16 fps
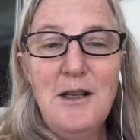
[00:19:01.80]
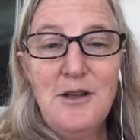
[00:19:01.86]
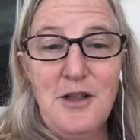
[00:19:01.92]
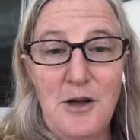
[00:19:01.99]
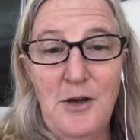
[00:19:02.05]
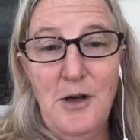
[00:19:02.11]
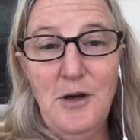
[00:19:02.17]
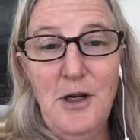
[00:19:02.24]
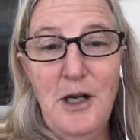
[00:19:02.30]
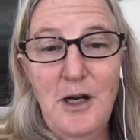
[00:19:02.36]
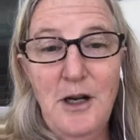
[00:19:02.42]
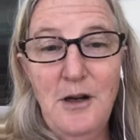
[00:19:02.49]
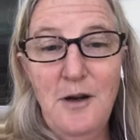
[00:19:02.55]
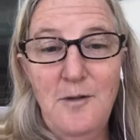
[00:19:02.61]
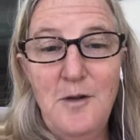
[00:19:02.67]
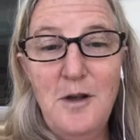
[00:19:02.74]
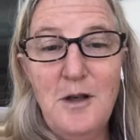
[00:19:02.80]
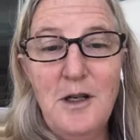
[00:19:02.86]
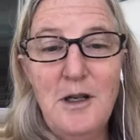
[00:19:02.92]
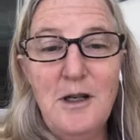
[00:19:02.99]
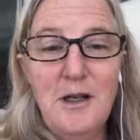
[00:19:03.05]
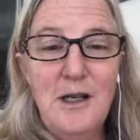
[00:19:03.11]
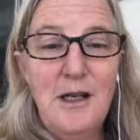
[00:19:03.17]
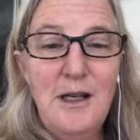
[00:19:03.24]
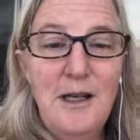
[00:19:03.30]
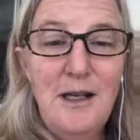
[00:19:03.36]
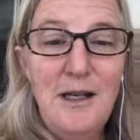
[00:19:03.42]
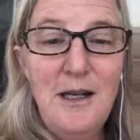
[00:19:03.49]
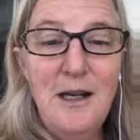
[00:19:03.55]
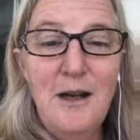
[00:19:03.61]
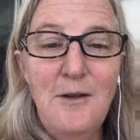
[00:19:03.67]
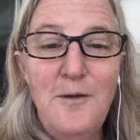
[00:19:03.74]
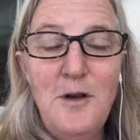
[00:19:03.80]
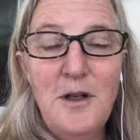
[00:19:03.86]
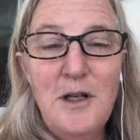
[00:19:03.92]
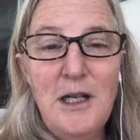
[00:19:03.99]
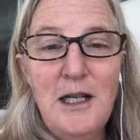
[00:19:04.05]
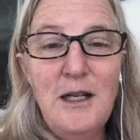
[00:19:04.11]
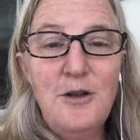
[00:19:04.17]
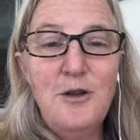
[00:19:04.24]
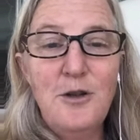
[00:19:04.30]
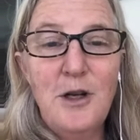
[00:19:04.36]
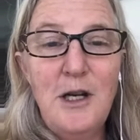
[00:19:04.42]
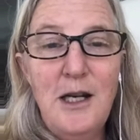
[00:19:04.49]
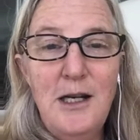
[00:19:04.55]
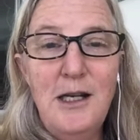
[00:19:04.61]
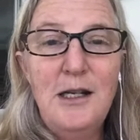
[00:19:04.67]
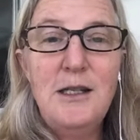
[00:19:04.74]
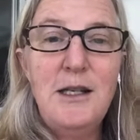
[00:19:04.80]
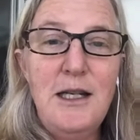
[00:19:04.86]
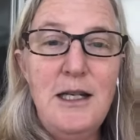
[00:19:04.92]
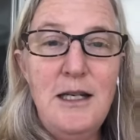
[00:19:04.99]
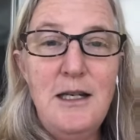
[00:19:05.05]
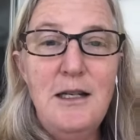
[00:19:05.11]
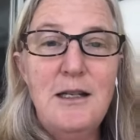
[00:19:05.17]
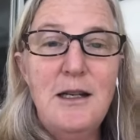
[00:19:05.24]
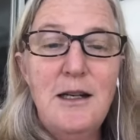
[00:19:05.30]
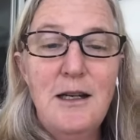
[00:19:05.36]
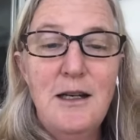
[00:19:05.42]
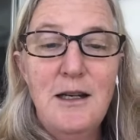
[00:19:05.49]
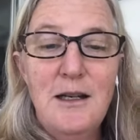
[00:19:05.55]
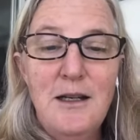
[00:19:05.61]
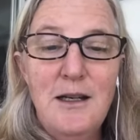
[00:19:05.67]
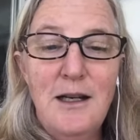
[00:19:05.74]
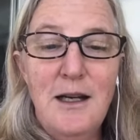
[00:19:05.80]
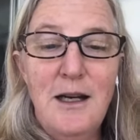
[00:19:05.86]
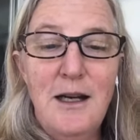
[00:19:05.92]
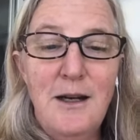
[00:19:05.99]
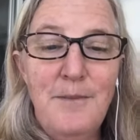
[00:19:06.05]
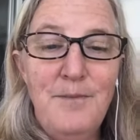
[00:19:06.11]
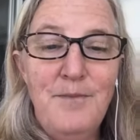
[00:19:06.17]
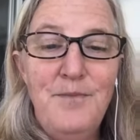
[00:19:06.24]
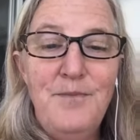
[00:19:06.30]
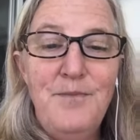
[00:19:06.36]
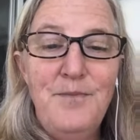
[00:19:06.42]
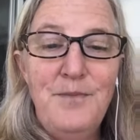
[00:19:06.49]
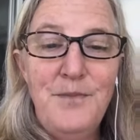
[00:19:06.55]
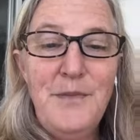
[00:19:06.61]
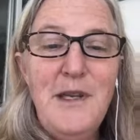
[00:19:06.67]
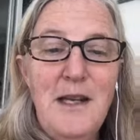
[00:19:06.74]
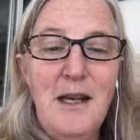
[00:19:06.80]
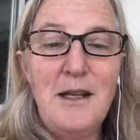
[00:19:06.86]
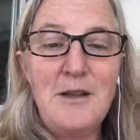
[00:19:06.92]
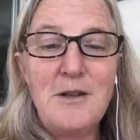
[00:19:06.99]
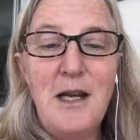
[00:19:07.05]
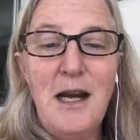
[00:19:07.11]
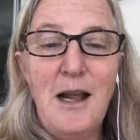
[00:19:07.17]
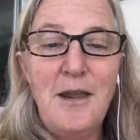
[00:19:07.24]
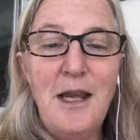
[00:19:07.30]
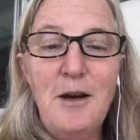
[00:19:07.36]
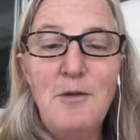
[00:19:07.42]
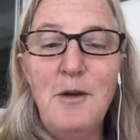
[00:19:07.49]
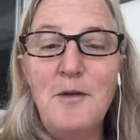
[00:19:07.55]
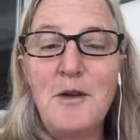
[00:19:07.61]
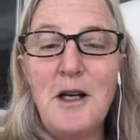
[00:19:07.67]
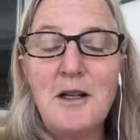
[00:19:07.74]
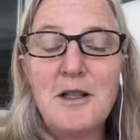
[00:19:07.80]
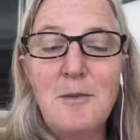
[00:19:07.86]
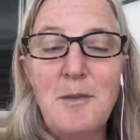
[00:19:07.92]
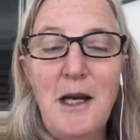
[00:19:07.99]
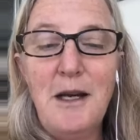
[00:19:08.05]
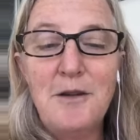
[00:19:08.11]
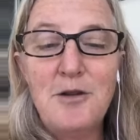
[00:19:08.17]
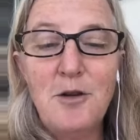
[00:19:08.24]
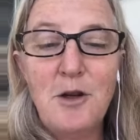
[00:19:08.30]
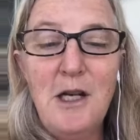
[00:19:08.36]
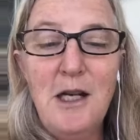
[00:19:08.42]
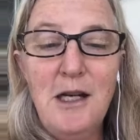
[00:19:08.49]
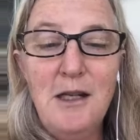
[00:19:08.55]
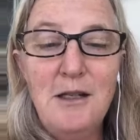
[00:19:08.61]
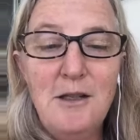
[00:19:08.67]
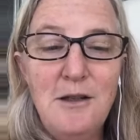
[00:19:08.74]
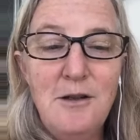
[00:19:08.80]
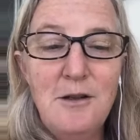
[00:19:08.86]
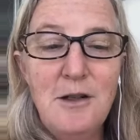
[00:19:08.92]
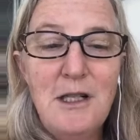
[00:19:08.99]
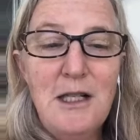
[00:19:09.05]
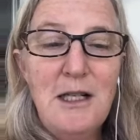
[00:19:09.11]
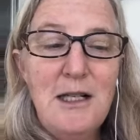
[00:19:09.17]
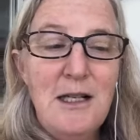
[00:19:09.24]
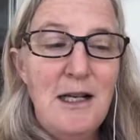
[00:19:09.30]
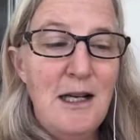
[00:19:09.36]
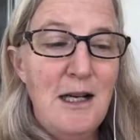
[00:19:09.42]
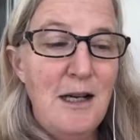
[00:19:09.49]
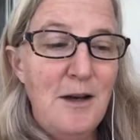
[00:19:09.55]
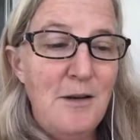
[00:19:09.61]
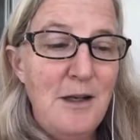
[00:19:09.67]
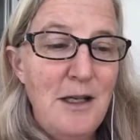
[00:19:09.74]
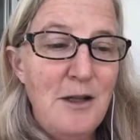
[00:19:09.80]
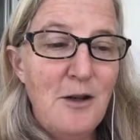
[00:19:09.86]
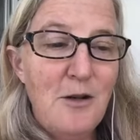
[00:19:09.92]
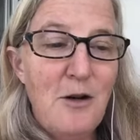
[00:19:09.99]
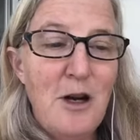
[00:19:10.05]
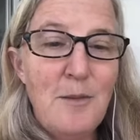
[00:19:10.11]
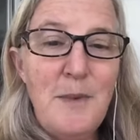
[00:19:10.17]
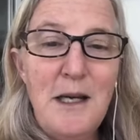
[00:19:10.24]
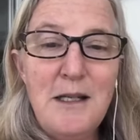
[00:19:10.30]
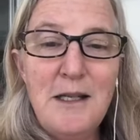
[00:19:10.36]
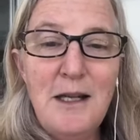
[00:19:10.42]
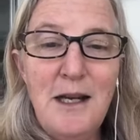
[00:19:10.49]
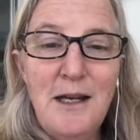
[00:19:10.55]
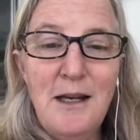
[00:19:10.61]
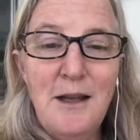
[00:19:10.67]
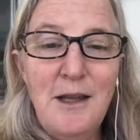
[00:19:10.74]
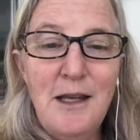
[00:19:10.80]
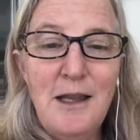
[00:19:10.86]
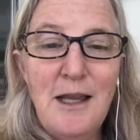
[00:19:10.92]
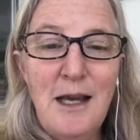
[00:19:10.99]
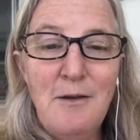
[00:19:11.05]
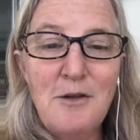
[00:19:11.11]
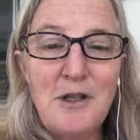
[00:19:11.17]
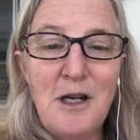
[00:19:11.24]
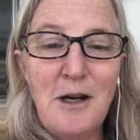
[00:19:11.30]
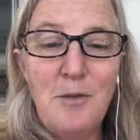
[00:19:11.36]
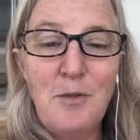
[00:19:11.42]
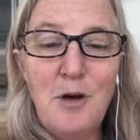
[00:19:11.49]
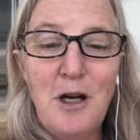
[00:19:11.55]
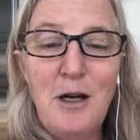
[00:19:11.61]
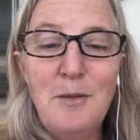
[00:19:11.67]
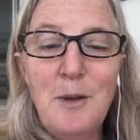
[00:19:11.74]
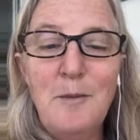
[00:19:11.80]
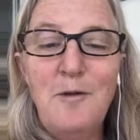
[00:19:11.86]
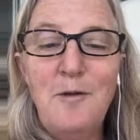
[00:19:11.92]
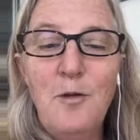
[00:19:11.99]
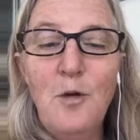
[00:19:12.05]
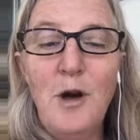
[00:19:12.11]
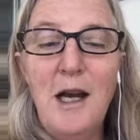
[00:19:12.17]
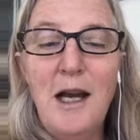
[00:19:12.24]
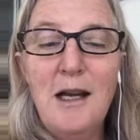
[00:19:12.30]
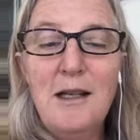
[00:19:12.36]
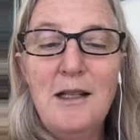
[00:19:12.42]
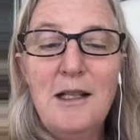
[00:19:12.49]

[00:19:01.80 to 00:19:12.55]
there you go. If you can get your kitty to eat, yes, and I think we've talked about your kitty too. Eat the CrockPet Diet, and I think that was not a problem for you.